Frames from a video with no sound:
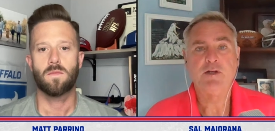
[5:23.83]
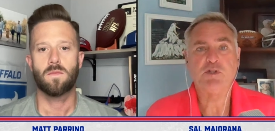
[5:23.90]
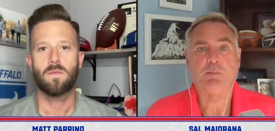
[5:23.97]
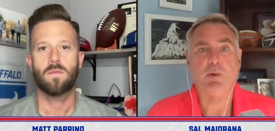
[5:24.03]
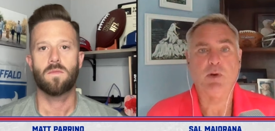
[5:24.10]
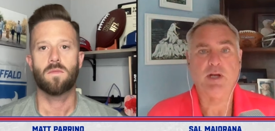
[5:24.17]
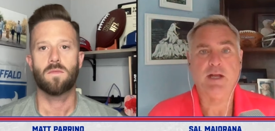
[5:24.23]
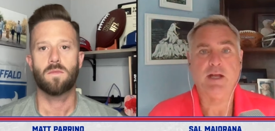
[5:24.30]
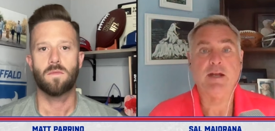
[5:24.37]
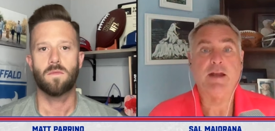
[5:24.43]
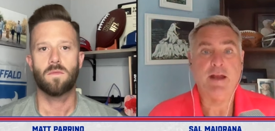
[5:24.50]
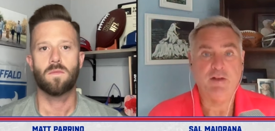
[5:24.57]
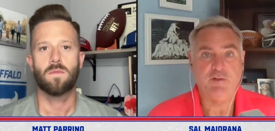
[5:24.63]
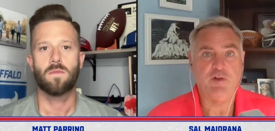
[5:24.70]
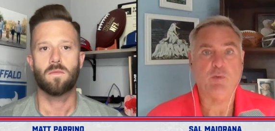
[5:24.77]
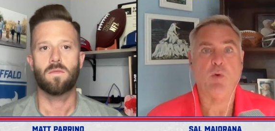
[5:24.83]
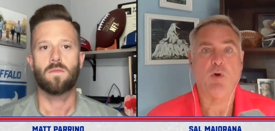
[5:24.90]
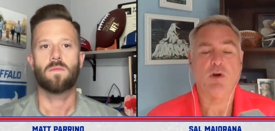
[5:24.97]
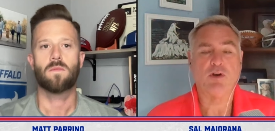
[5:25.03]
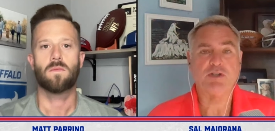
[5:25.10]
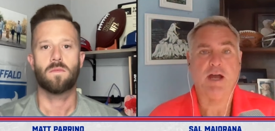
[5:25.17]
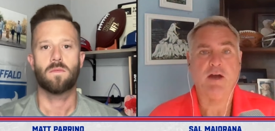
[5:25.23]
Speaker 1: to bring in if it
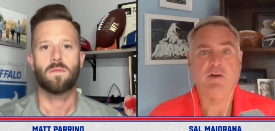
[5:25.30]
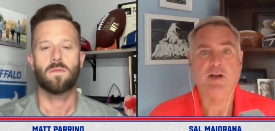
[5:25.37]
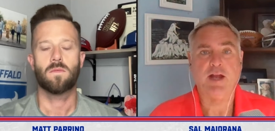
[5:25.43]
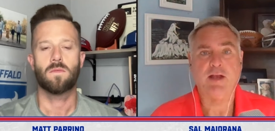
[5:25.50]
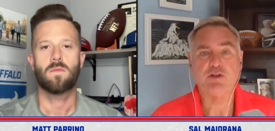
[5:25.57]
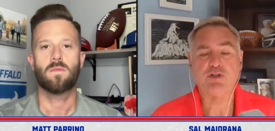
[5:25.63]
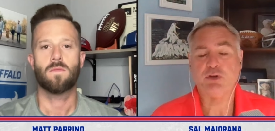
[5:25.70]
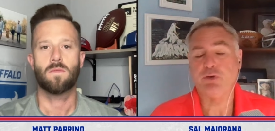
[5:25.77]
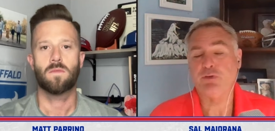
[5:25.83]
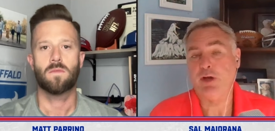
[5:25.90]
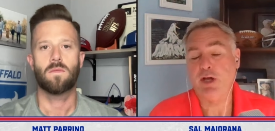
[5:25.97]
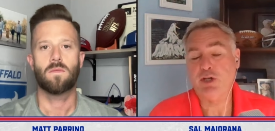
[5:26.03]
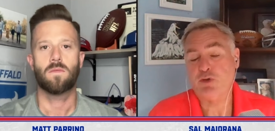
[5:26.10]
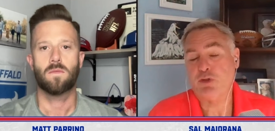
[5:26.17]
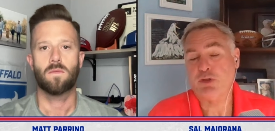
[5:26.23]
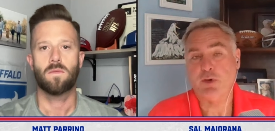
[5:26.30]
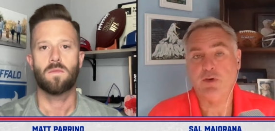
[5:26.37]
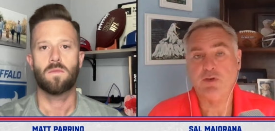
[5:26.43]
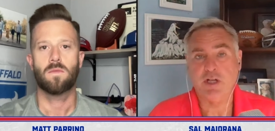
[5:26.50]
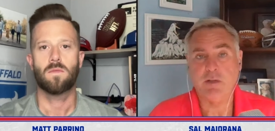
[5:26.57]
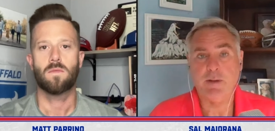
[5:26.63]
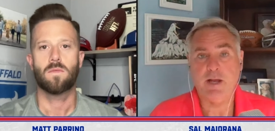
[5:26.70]
works out as your
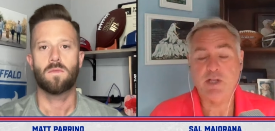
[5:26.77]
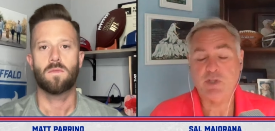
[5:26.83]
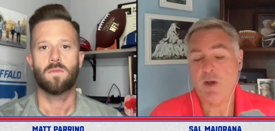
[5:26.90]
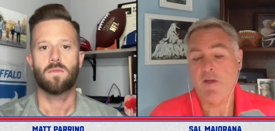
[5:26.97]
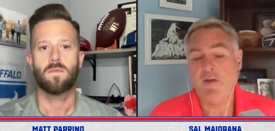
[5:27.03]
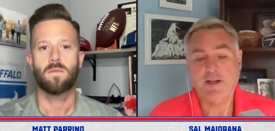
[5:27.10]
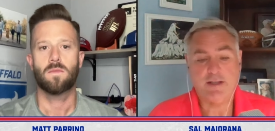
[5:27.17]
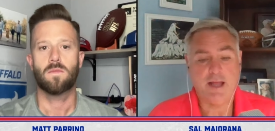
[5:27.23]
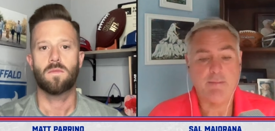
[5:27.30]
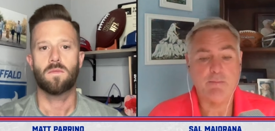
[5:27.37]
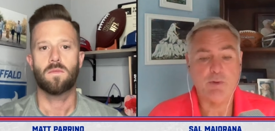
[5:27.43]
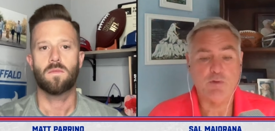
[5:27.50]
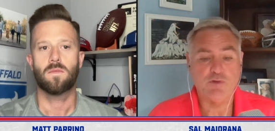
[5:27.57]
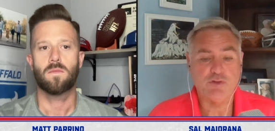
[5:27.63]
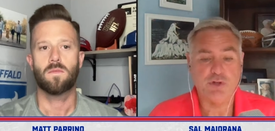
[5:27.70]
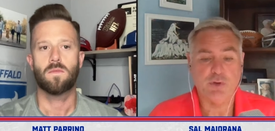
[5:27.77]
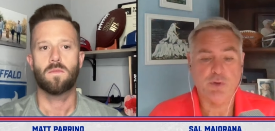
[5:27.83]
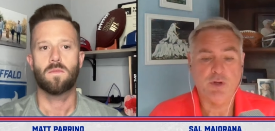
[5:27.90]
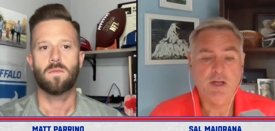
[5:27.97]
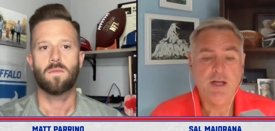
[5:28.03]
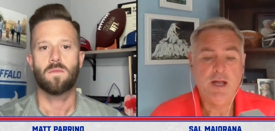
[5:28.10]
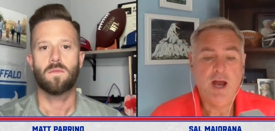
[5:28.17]
third DB. So I like that move too.
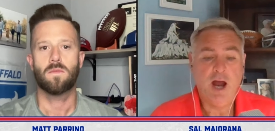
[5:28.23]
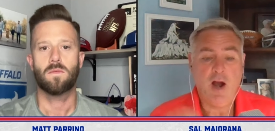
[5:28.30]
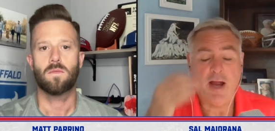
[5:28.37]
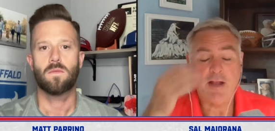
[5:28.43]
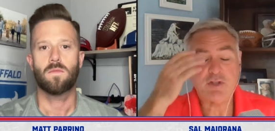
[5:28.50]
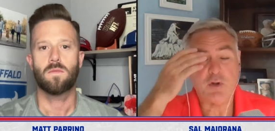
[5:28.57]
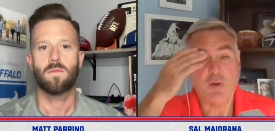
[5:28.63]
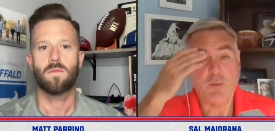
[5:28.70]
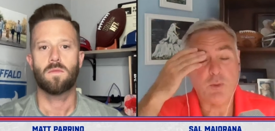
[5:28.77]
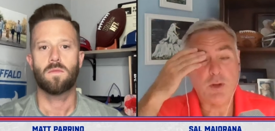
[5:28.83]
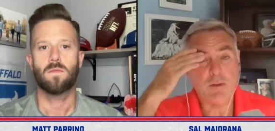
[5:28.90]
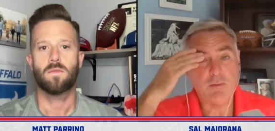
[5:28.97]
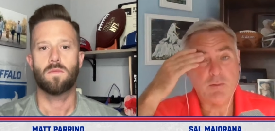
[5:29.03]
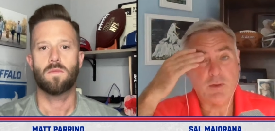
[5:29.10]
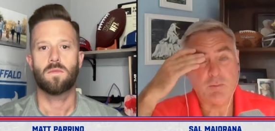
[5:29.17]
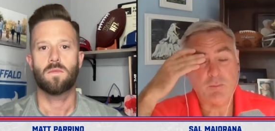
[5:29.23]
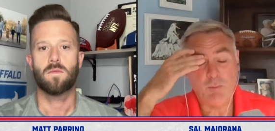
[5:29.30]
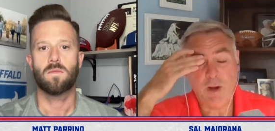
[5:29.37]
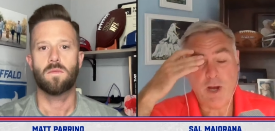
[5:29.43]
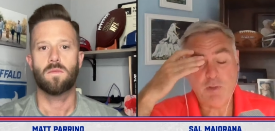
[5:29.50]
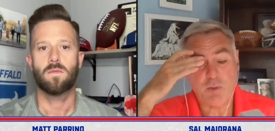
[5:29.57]
All right, so we might